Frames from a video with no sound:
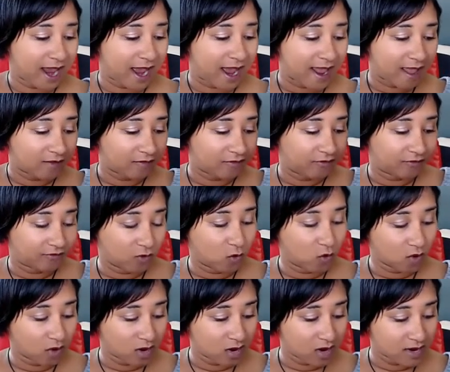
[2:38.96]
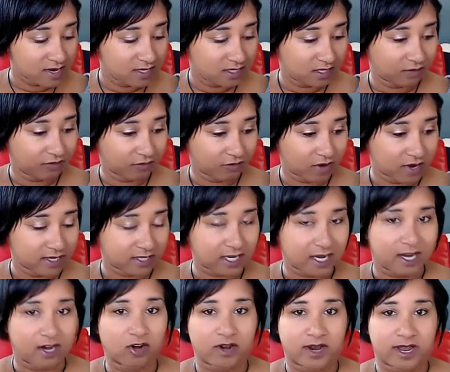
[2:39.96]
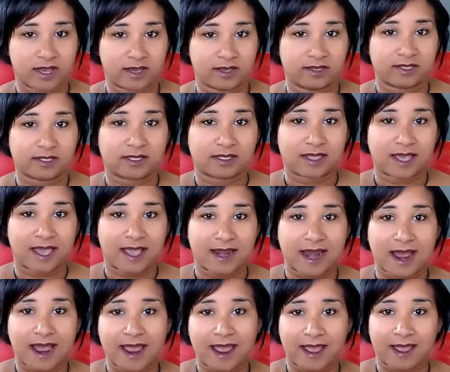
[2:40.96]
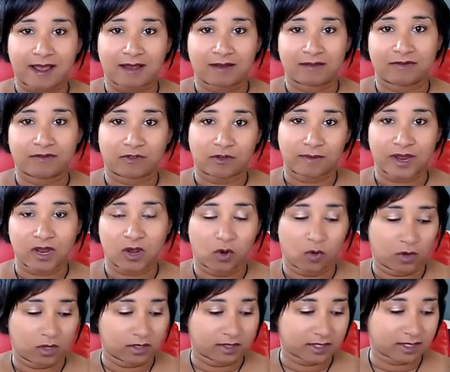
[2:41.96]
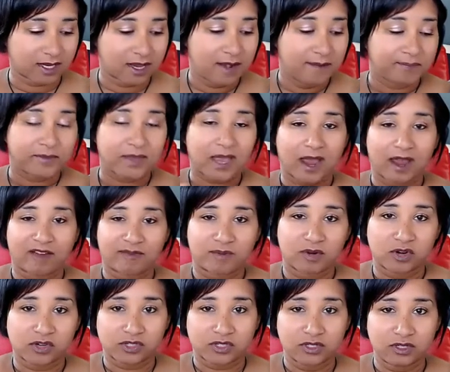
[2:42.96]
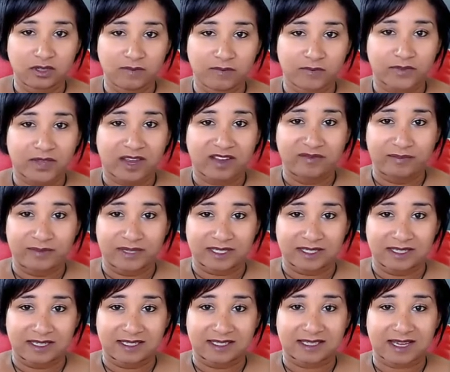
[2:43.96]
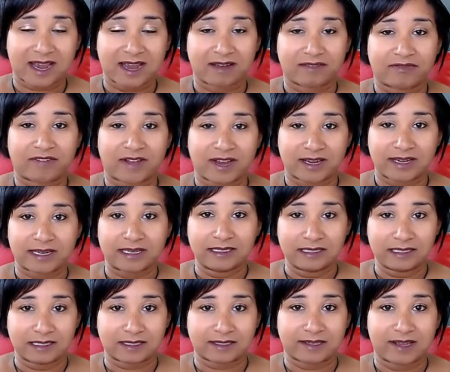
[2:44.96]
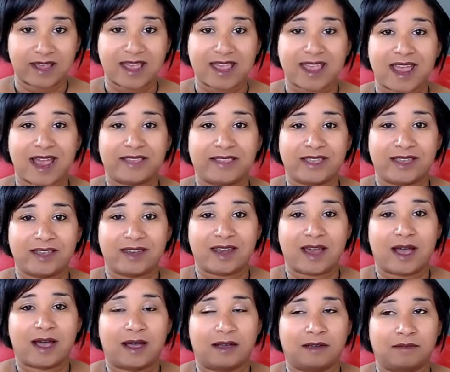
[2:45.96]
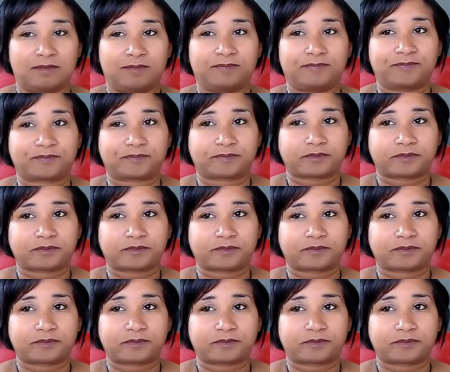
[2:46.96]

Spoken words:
have four different areas that I have for my goals. I have personal, I have business, I have finance. And then